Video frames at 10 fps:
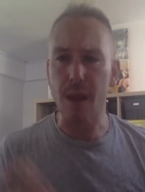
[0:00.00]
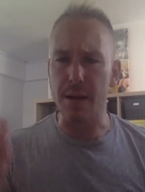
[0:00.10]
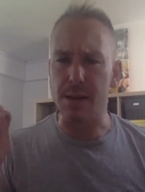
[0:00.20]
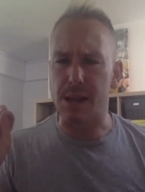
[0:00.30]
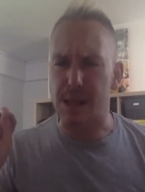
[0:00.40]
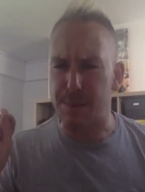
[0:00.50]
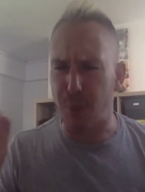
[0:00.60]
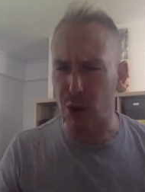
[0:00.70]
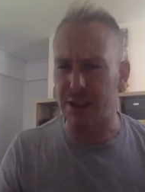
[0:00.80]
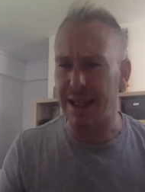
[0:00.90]

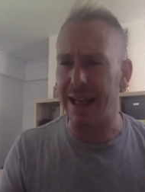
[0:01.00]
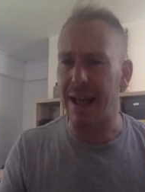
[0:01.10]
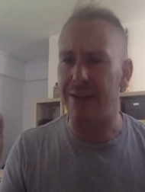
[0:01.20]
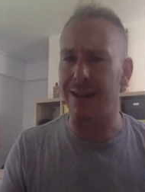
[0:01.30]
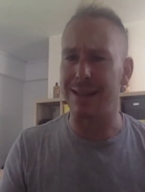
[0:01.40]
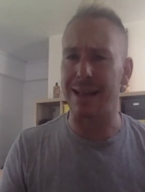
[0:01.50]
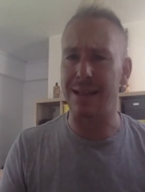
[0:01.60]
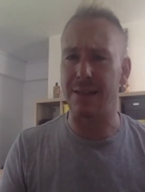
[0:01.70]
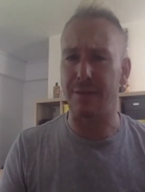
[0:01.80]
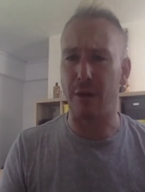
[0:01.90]
spotting and
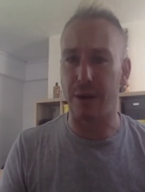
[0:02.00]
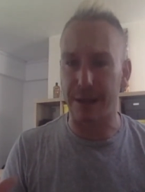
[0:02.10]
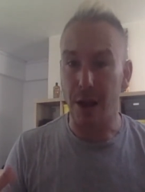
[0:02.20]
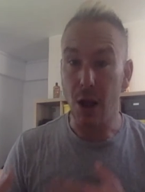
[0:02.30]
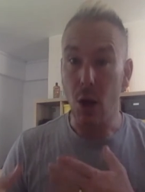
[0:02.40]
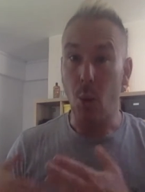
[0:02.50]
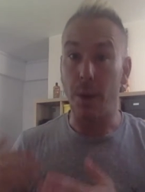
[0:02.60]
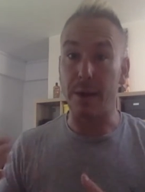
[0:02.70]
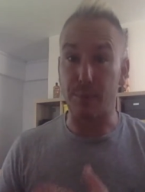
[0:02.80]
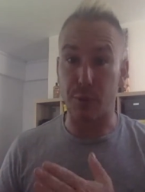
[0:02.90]
identifying when
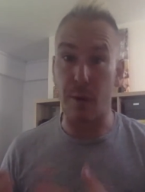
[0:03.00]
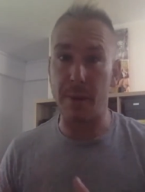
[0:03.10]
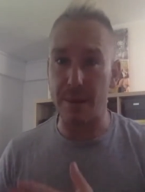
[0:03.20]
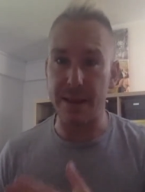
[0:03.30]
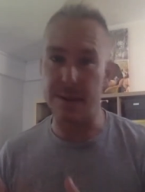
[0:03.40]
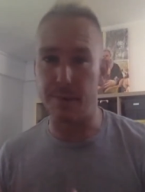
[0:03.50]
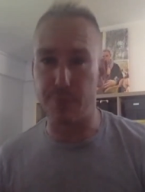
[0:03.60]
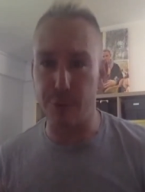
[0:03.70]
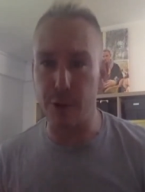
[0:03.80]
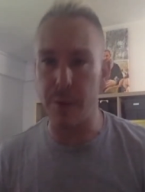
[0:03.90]
a problem is
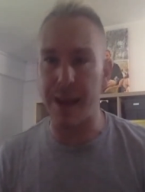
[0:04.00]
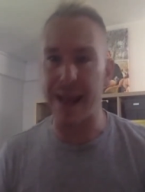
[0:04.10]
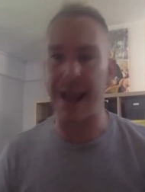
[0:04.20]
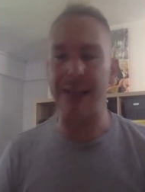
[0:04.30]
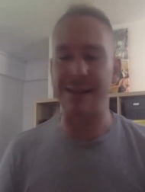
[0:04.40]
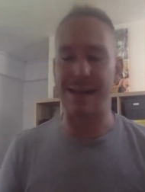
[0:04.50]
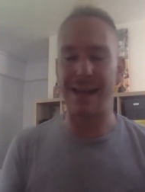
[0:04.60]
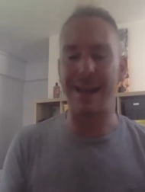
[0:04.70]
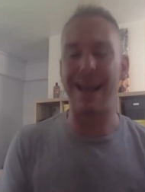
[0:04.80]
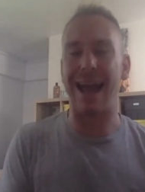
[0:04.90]
brewing and
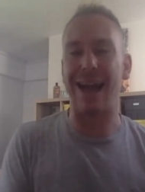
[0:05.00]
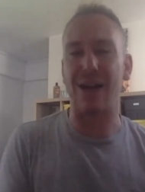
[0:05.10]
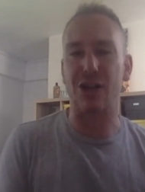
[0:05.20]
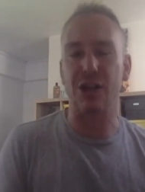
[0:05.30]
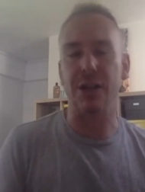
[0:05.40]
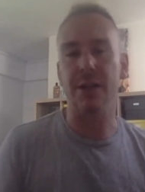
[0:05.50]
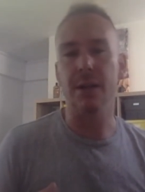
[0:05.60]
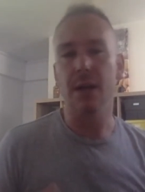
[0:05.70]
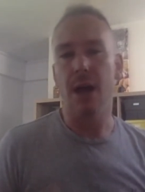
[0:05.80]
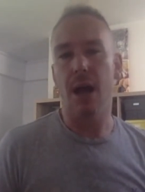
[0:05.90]
taking action,
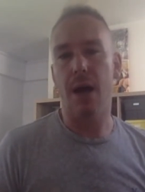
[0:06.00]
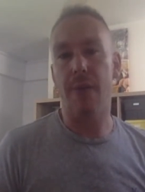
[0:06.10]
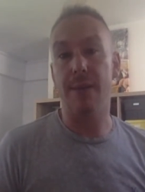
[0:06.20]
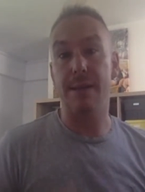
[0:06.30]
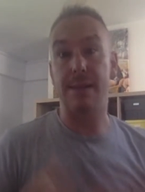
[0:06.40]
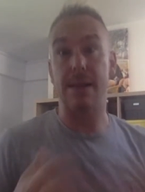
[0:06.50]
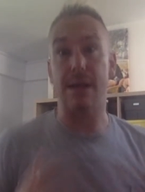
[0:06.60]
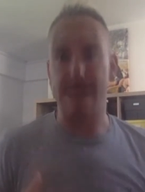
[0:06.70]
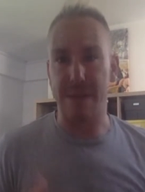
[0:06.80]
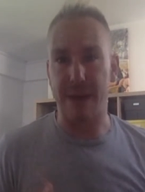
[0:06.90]
um,
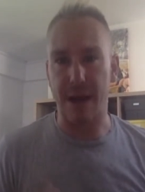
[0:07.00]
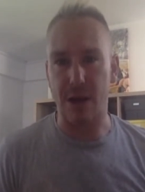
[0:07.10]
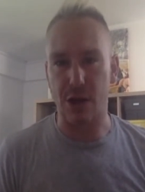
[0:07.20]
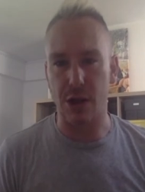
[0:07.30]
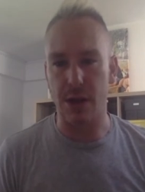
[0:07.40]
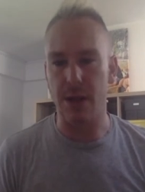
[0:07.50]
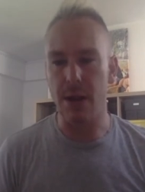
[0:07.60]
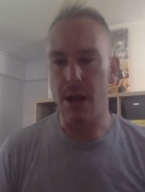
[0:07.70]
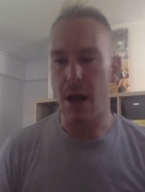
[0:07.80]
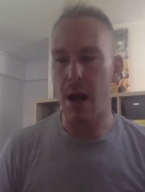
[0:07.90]
decisive action
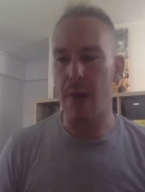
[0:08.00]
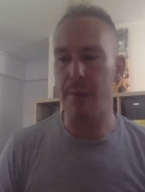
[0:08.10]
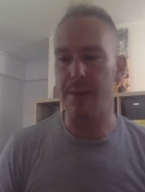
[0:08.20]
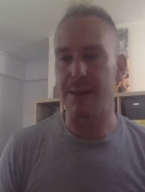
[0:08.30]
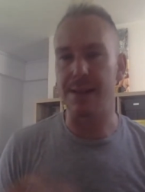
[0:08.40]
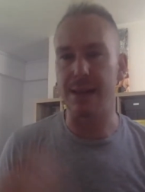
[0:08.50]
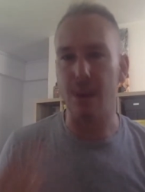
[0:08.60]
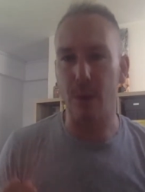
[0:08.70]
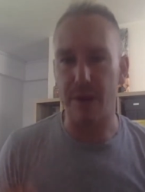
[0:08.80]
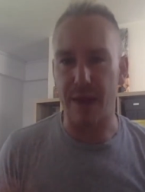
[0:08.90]
um, to
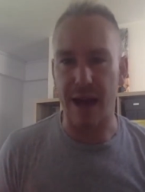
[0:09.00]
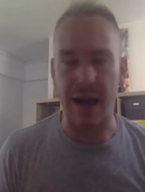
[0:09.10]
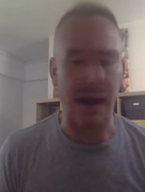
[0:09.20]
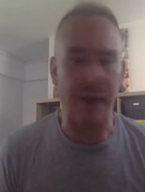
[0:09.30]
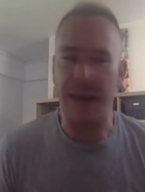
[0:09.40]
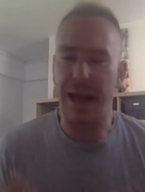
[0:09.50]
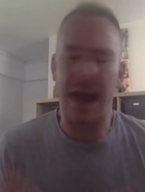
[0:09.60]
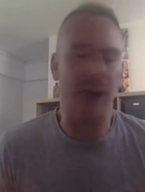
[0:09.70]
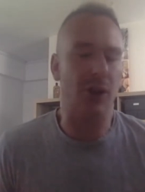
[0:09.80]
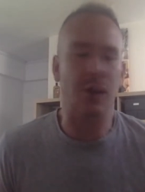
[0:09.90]
deal with that. And that
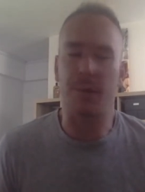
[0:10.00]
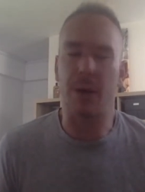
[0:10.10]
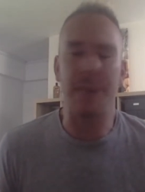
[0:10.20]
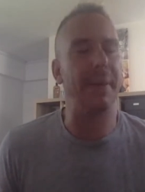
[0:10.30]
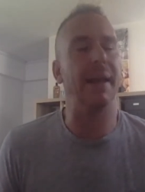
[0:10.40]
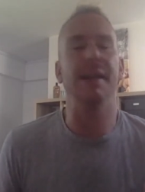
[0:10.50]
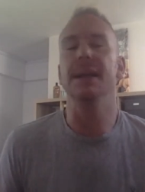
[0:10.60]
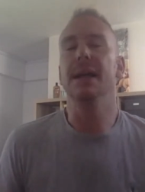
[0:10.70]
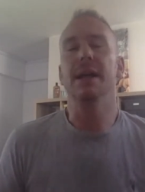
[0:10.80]
action might be